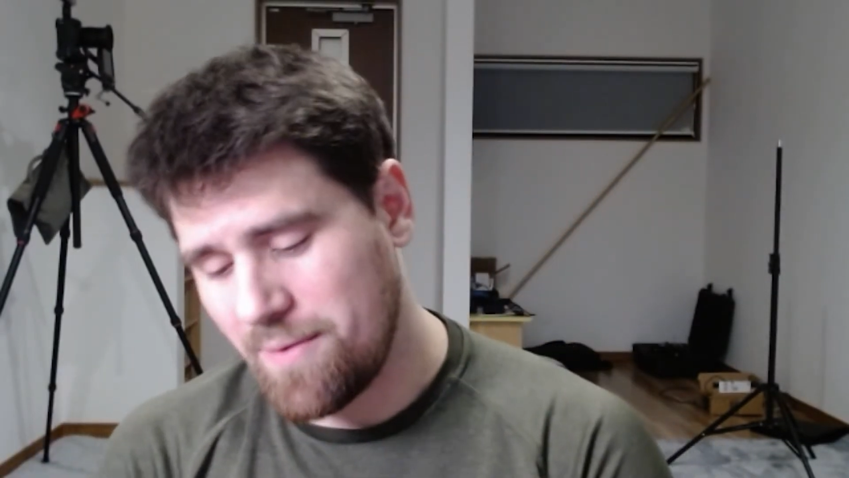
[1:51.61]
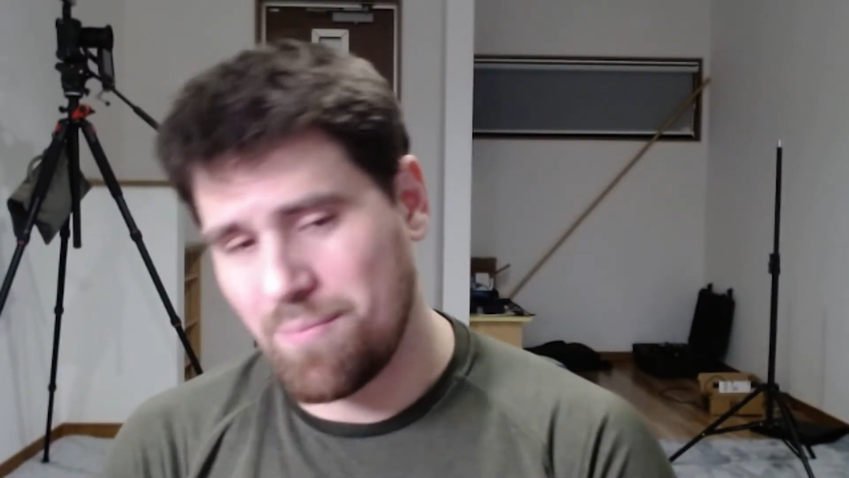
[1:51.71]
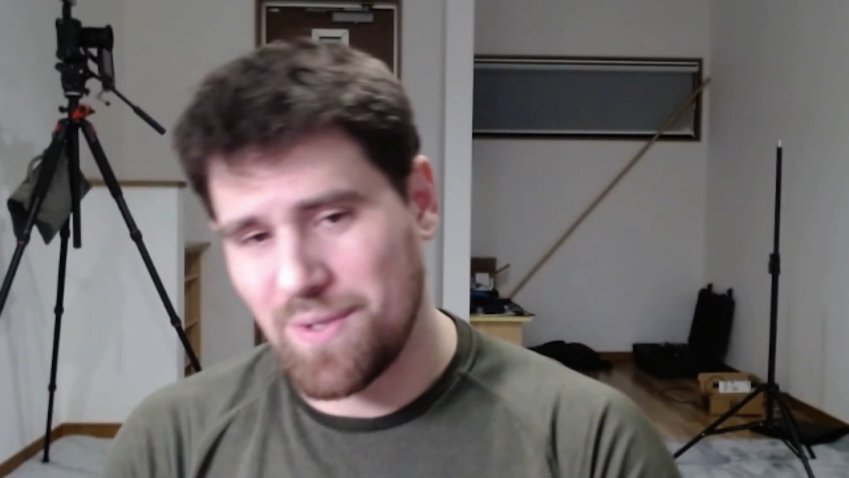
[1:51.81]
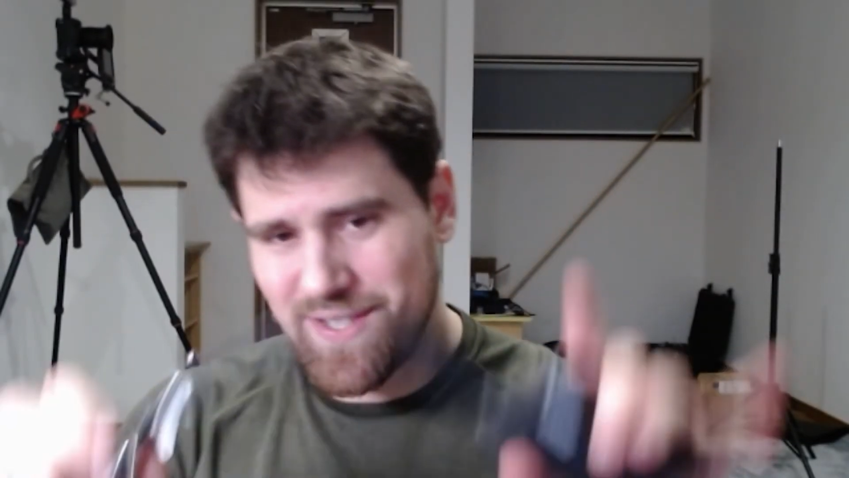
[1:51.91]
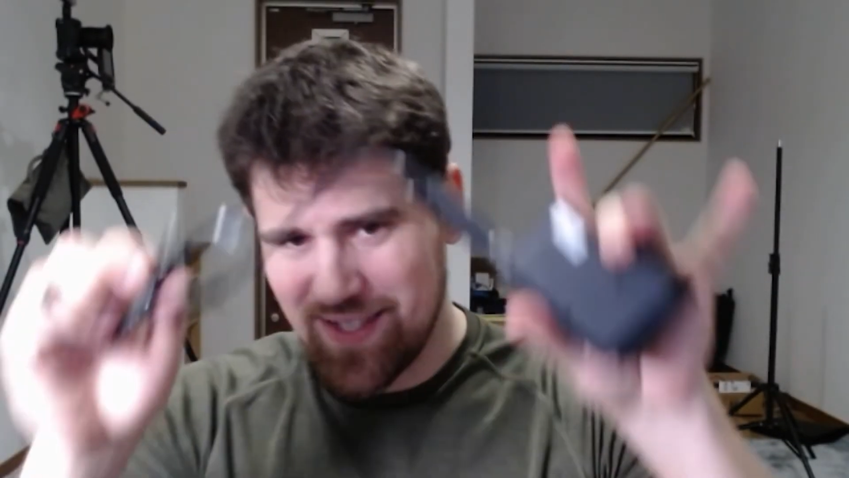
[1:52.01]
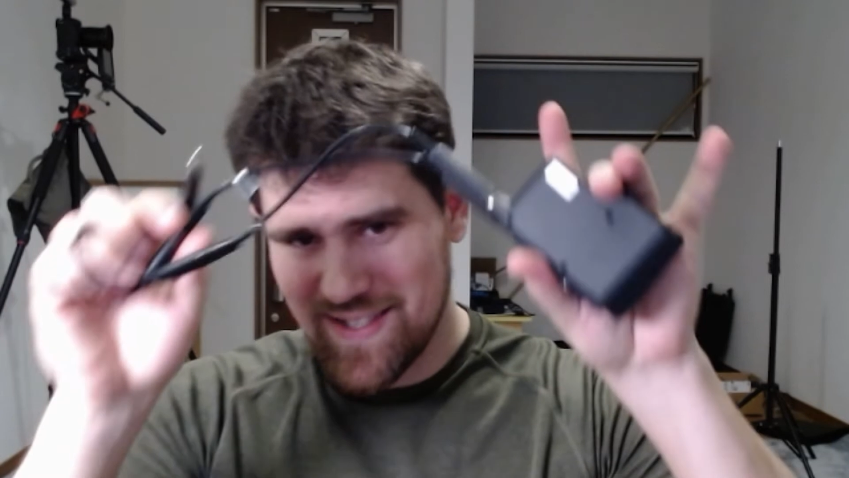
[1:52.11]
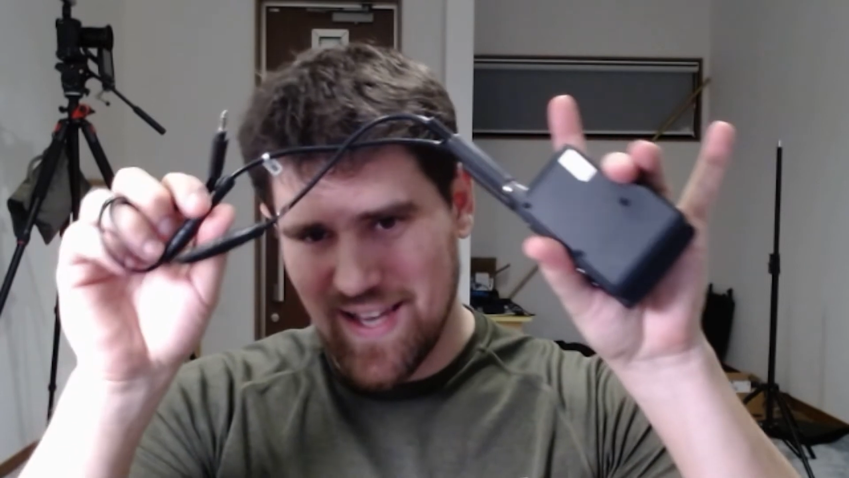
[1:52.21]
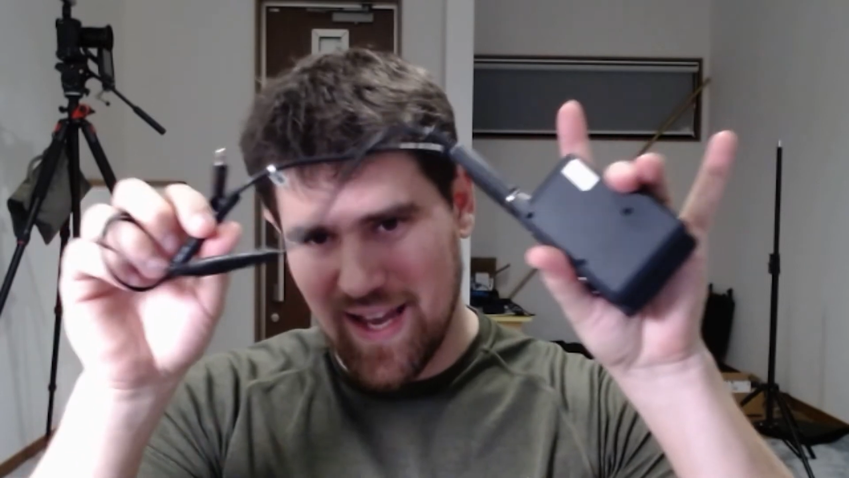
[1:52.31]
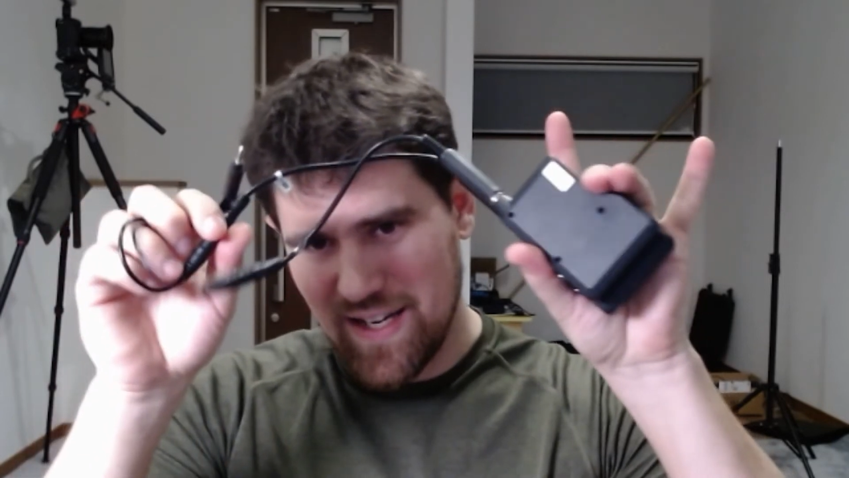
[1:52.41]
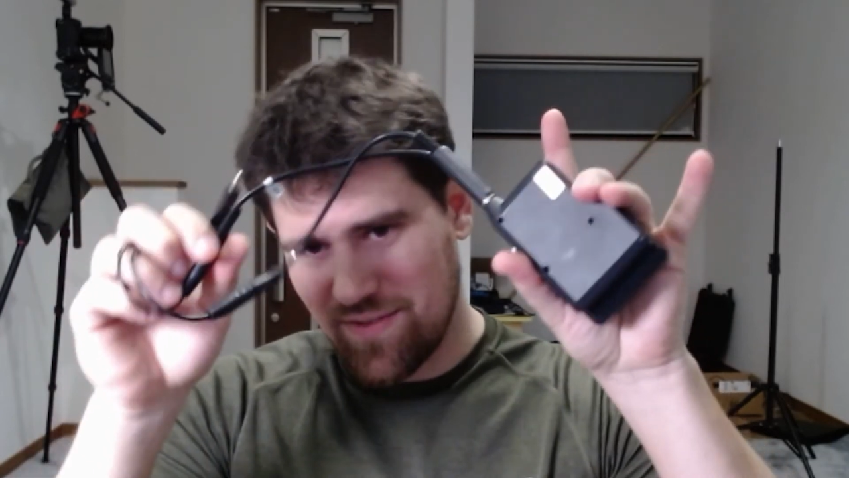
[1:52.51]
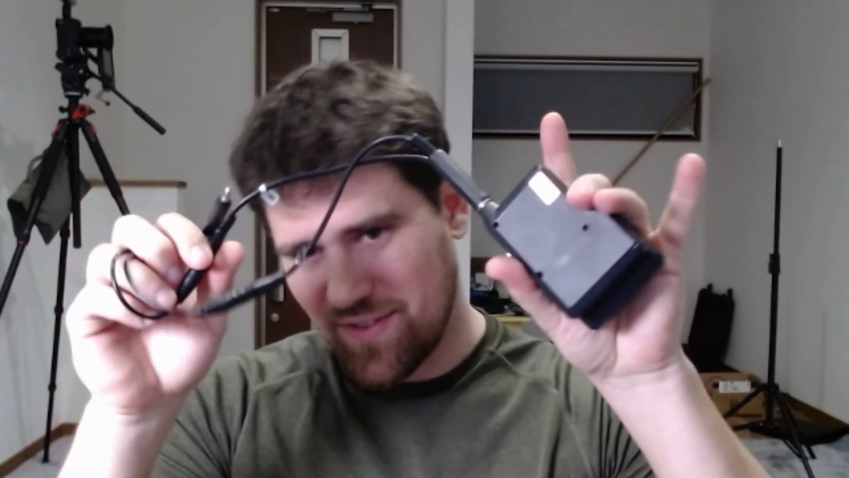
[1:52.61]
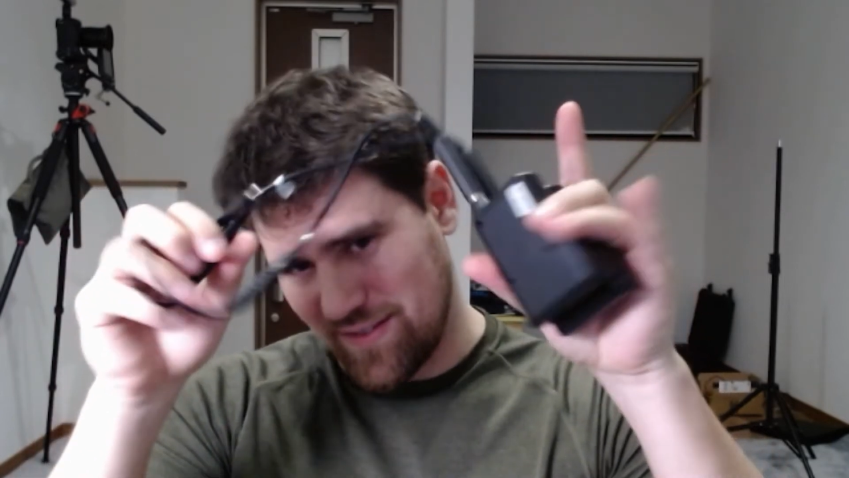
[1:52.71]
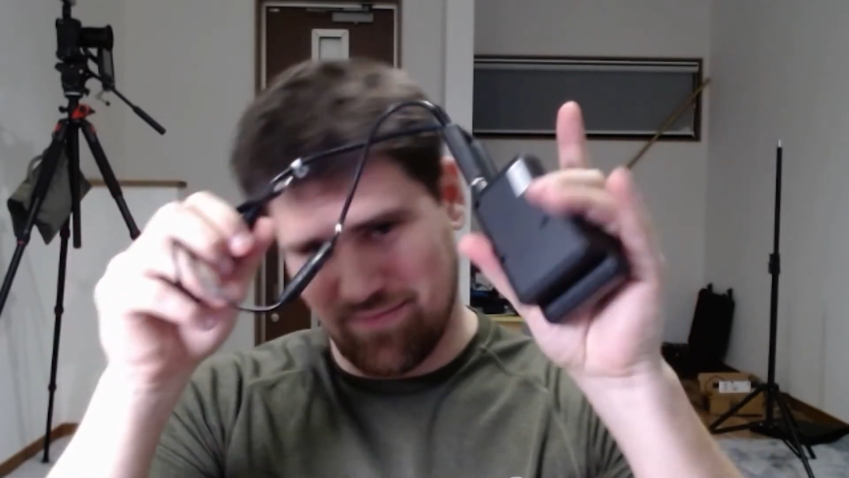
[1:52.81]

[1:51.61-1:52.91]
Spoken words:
But this is kind of a